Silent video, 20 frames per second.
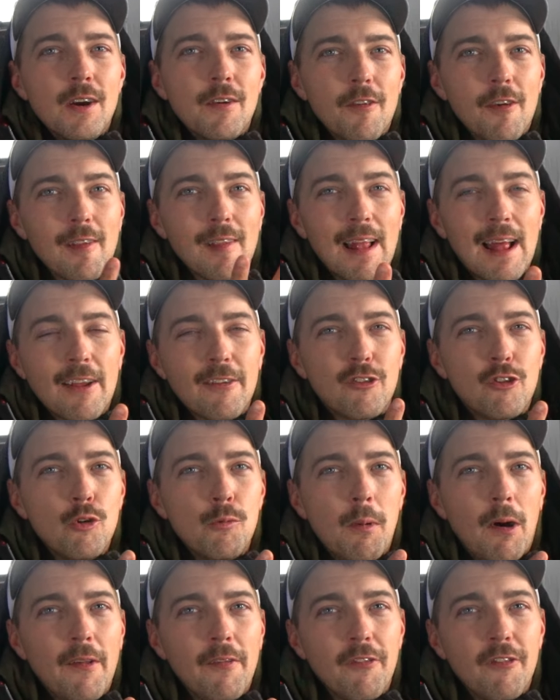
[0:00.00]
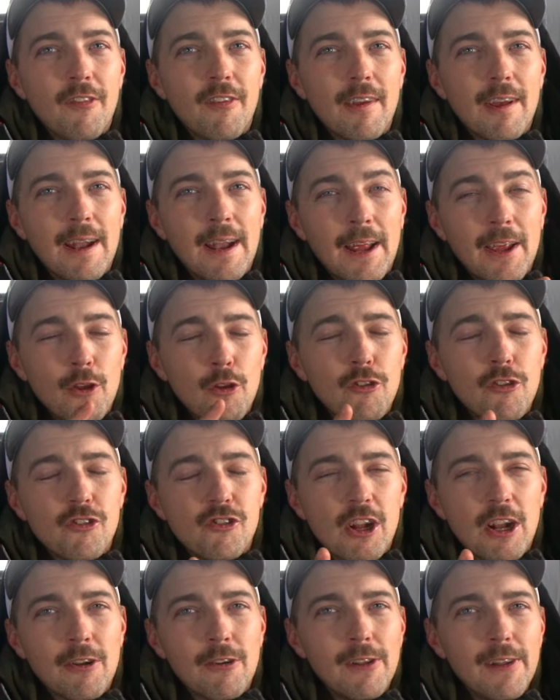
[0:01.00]
for the last two months and I use it
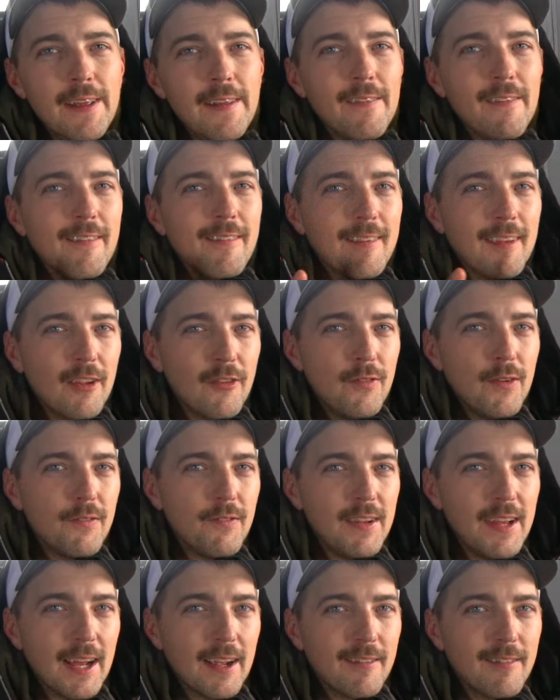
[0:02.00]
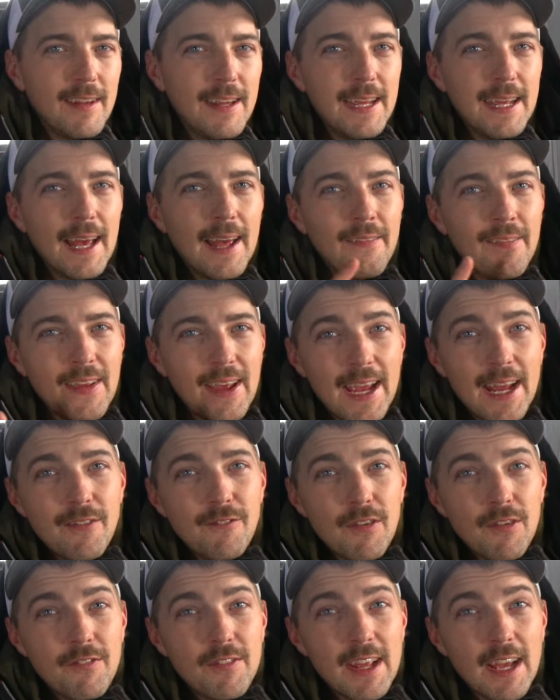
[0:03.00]
generally in the 650 XD and the
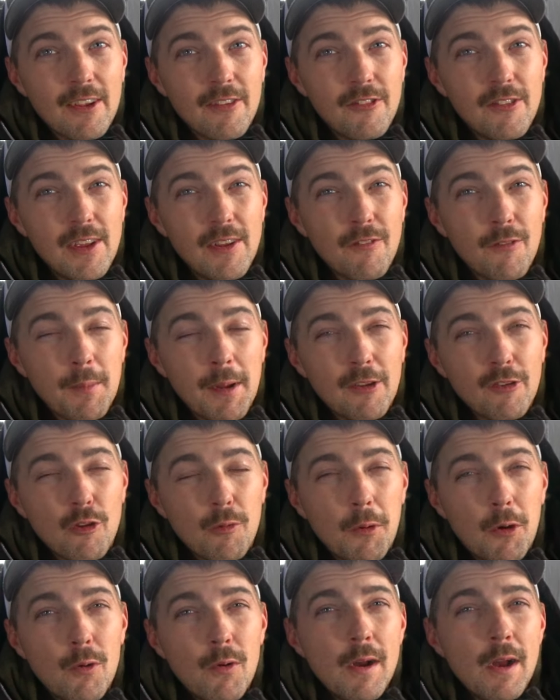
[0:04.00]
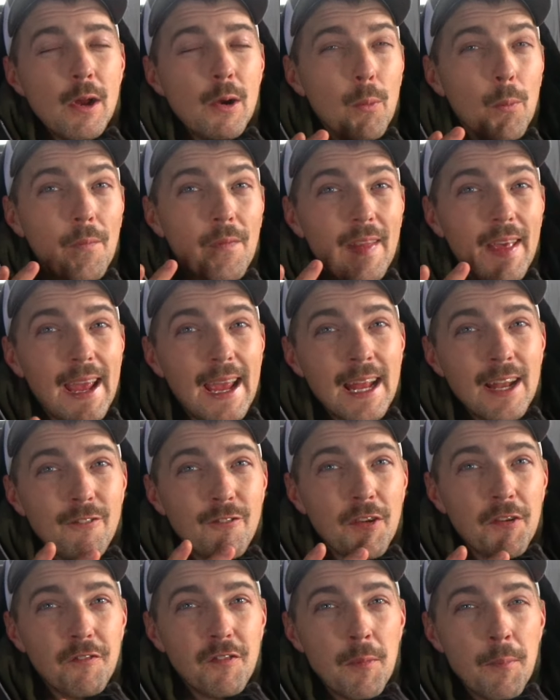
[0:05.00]
850 XD from Eskimo with the
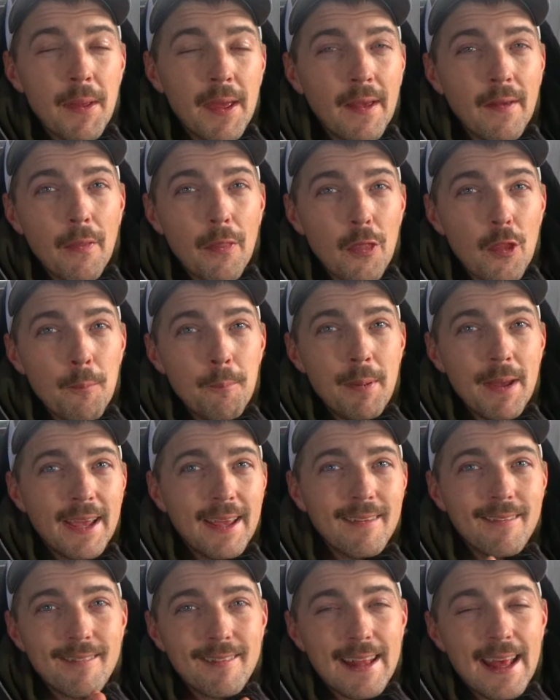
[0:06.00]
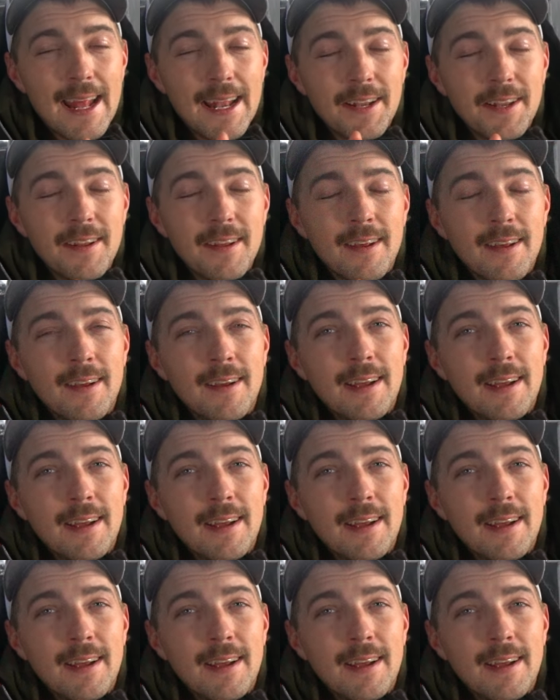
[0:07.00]
850 being the biggest tent